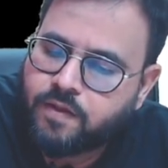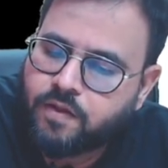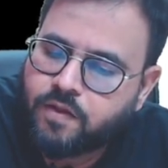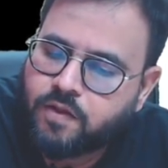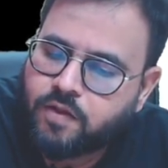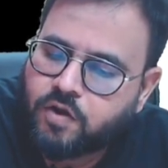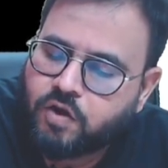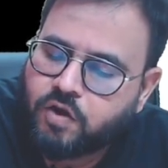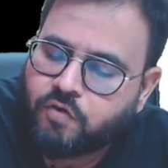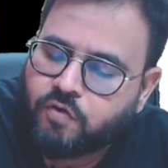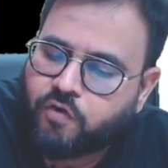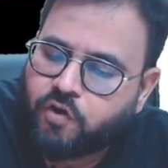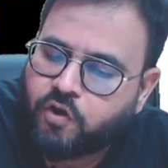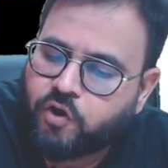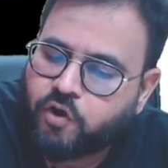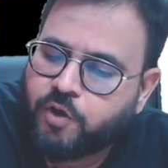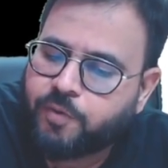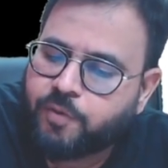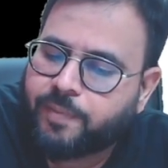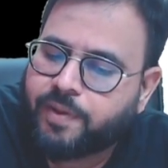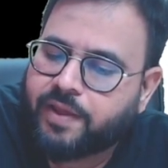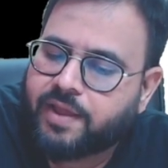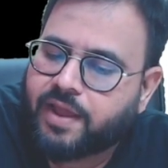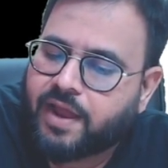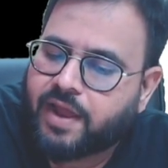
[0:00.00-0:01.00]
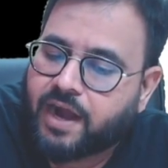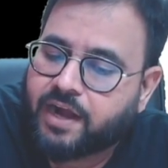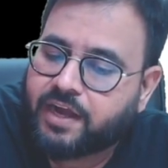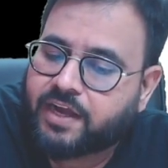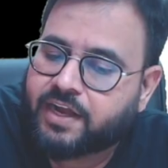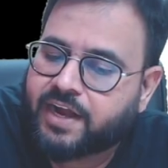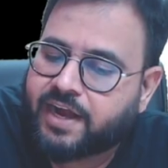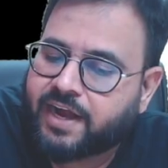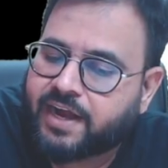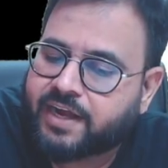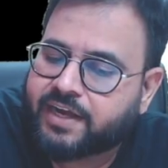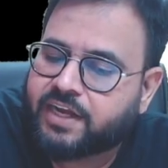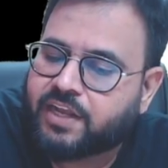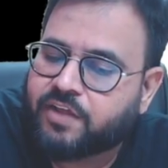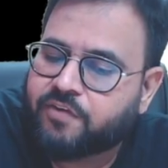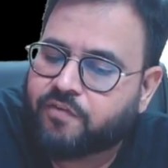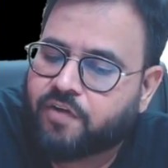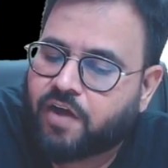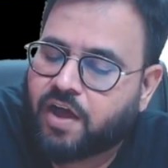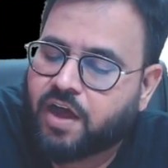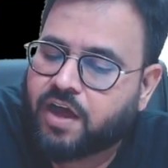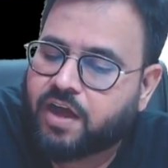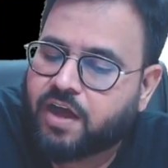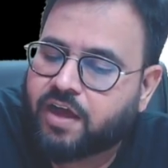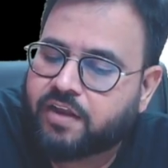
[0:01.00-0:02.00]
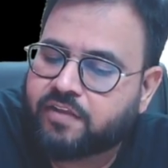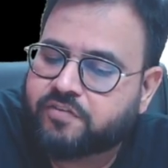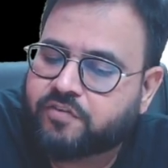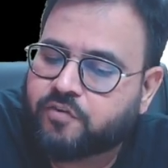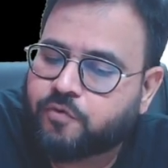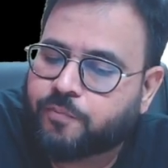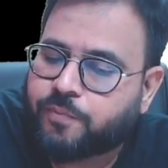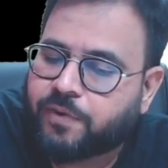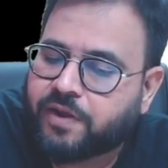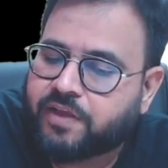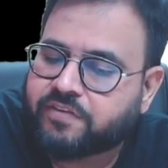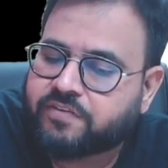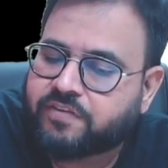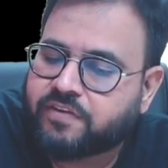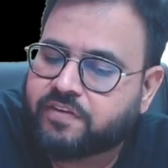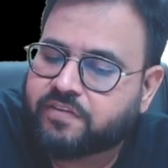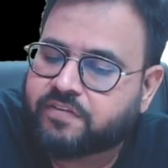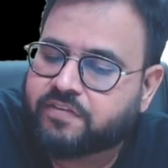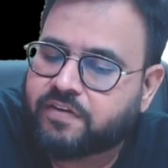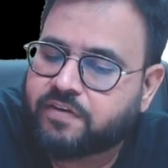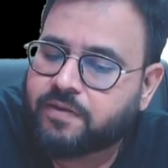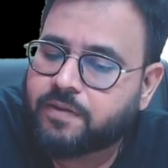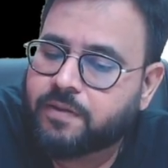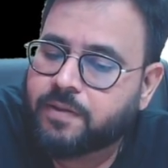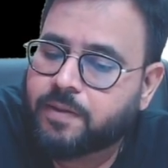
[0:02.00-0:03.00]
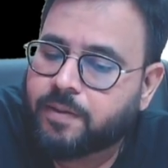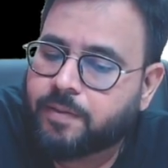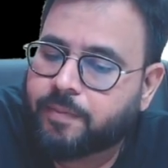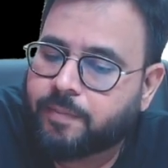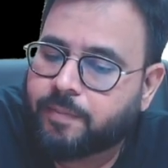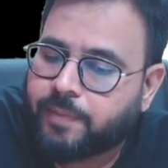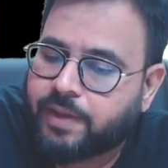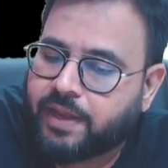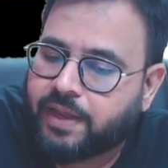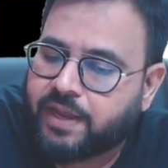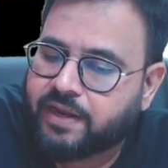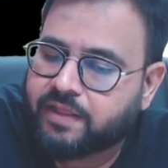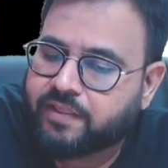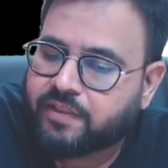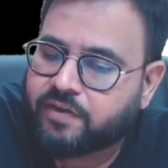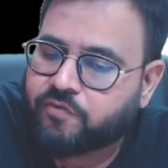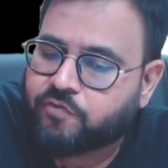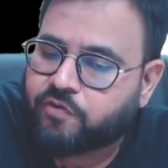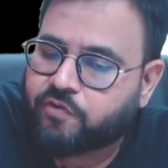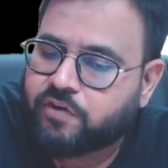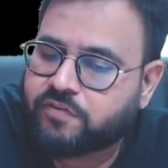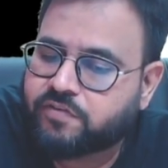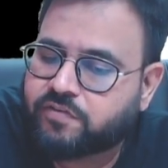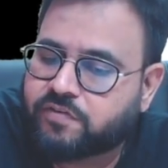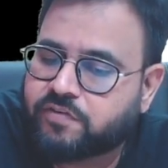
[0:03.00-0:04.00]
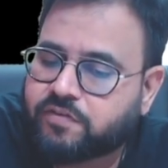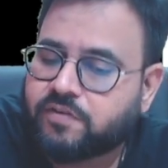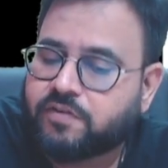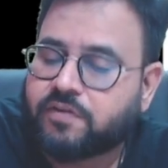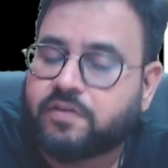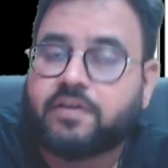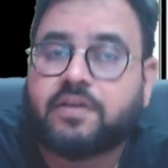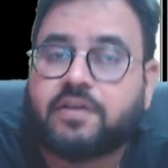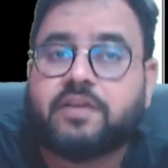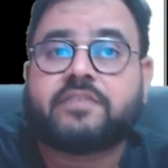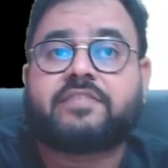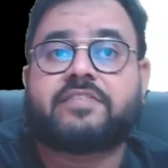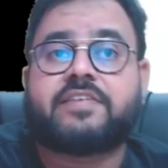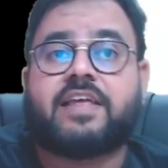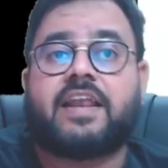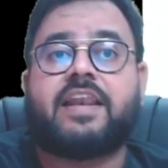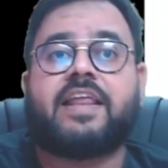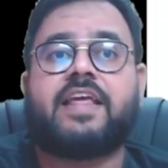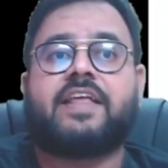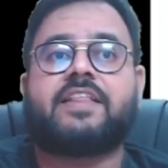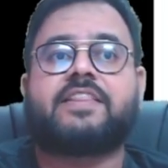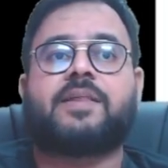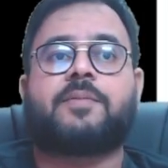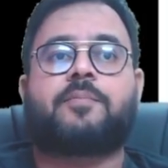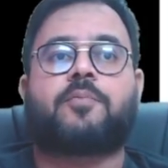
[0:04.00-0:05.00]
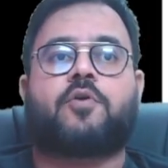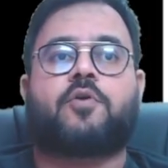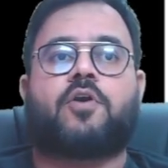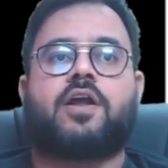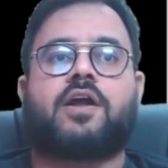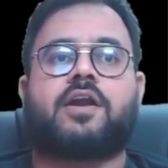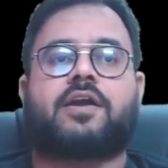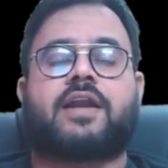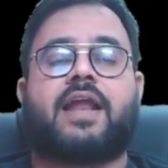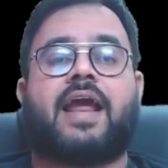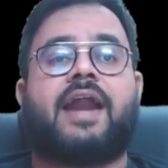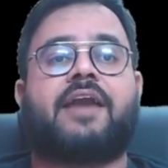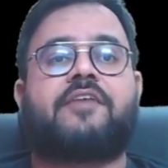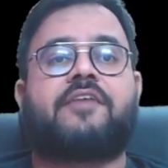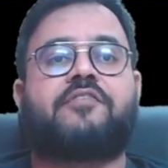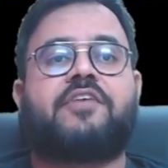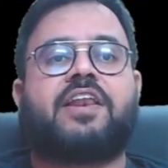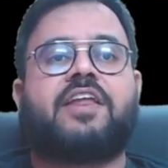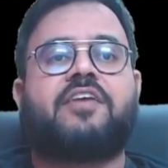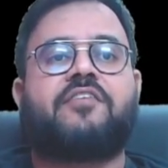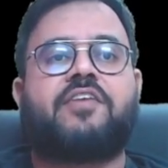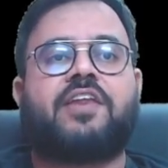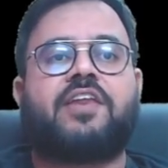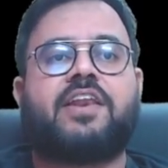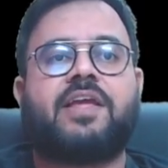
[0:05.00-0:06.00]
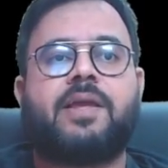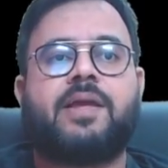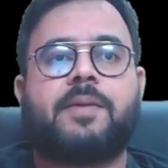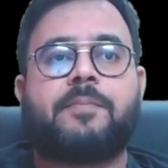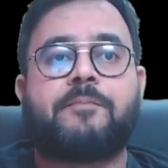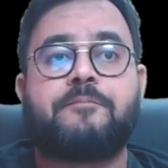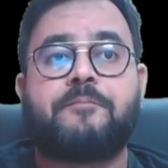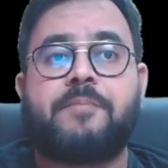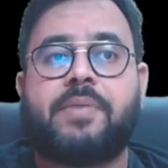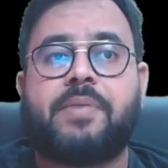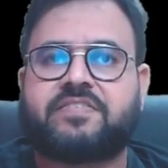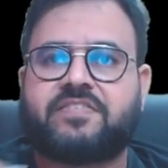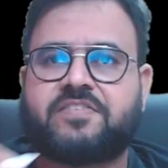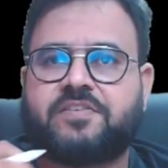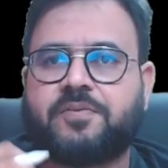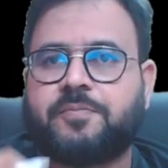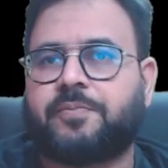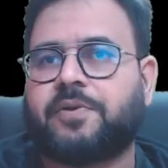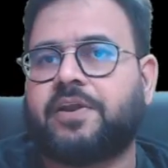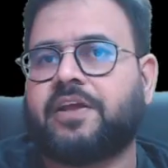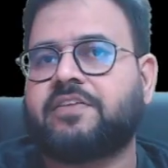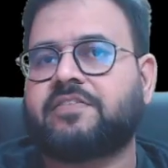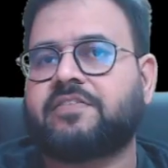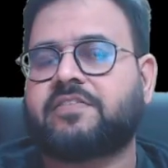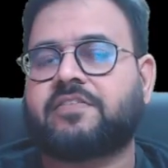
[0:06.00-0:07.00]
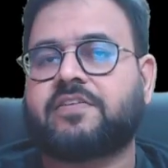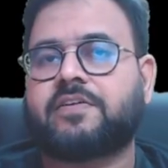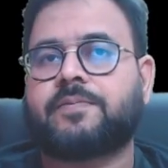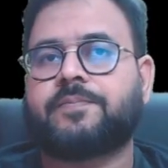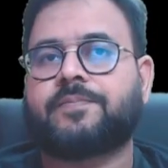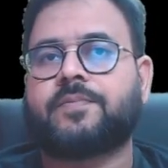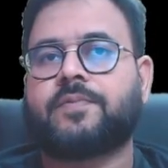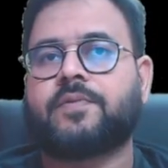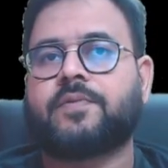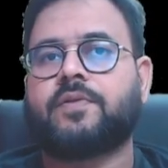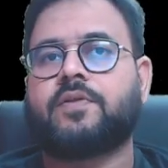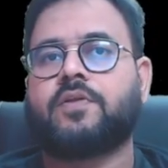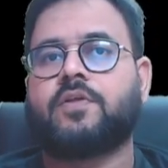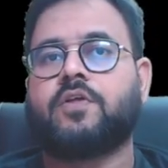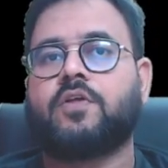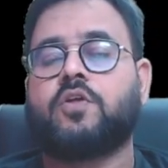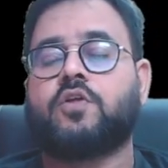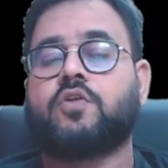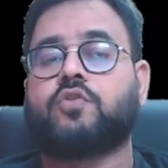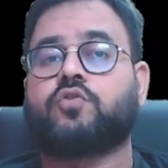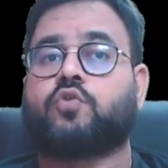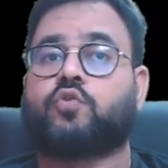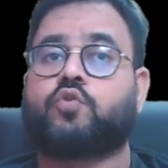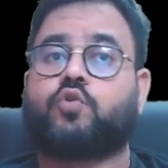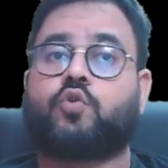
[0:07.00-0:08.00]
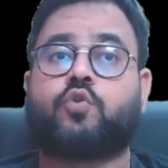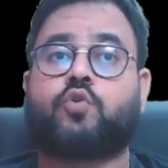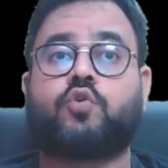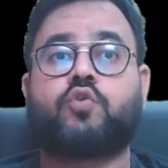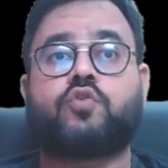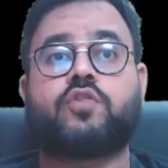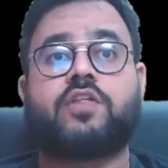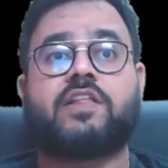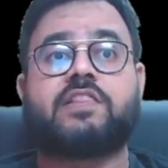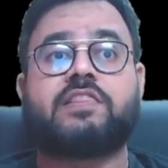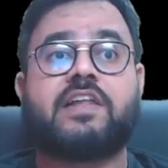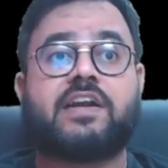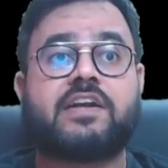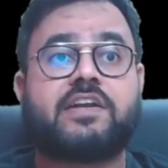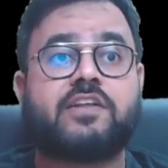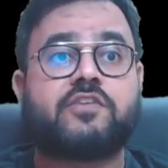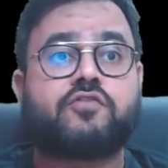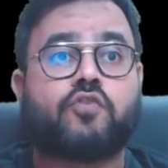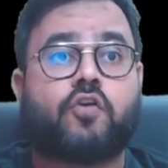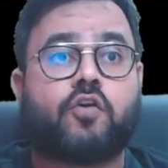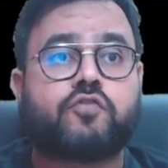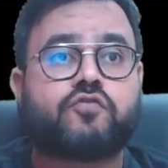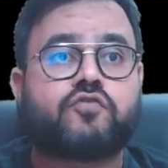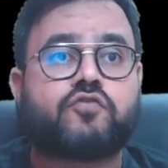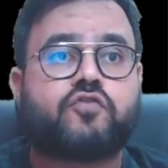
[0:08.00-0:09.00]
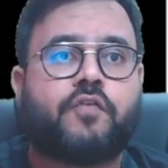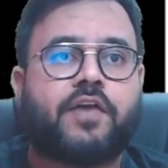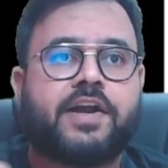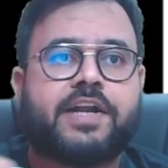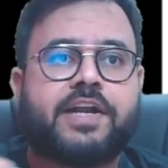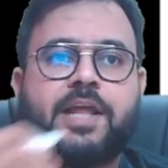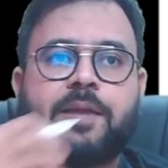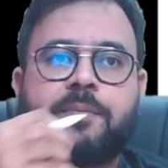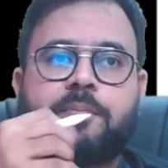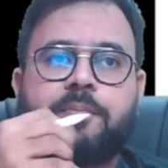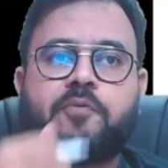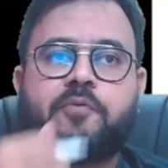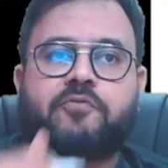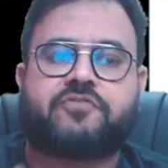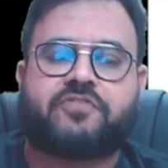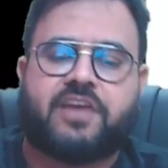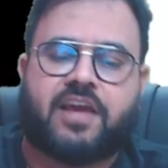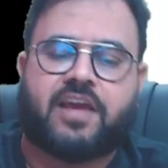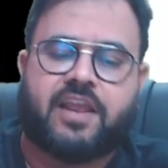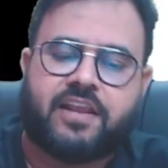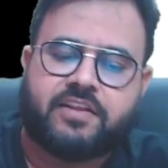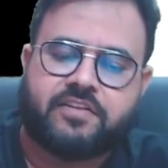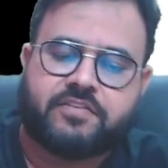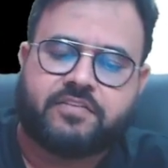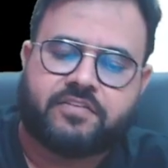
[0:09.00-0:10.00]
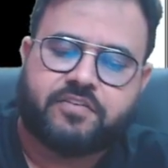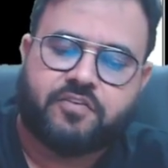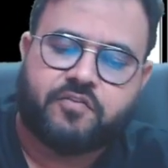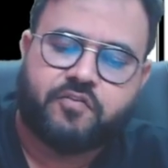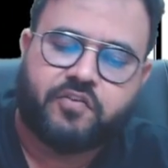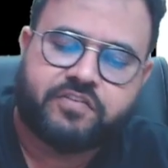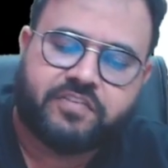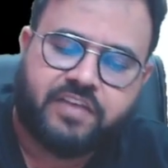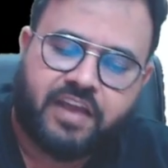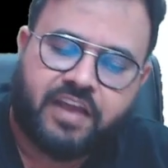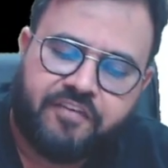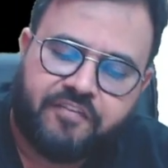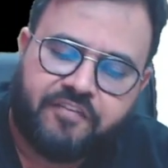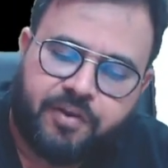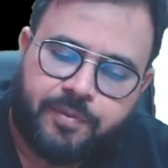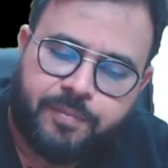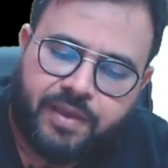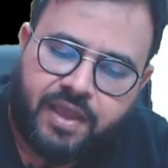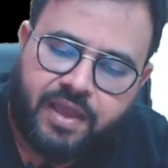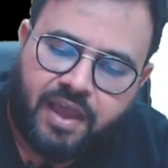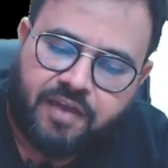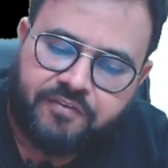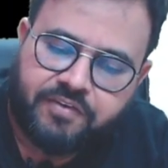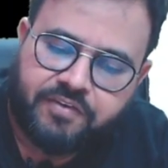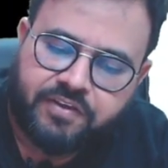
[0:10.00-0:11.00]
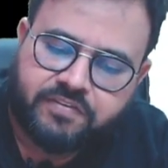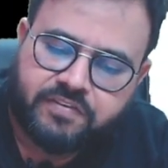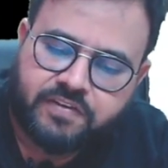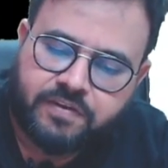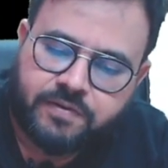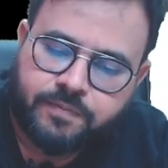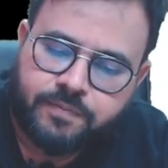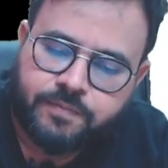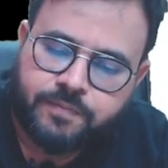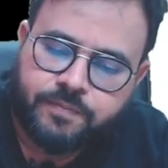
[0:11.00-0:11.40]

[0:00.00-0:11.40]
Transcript: Now, what do you mean by attractive, aggressive pricing, sir? In other words, selling the product at very, very best price, sir. So, don't you think that is also one type of challenge which I will be having, sir?